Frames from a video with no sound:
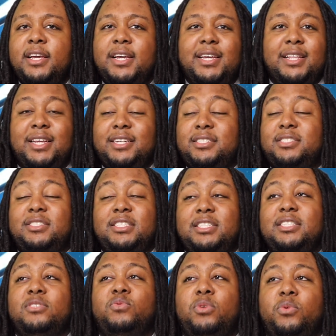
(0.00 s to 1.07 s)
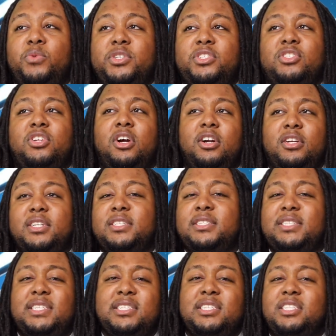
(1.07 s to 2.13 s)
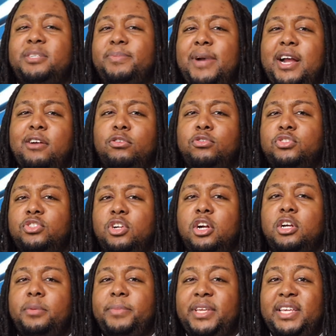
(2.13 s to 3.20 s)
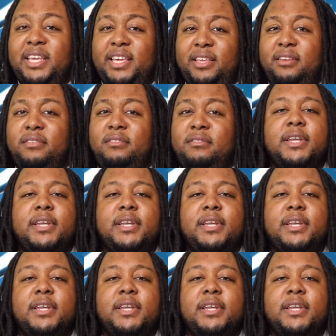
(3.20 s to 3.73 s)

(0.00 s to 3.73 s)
and like this is where we start to see the spiral start to begin.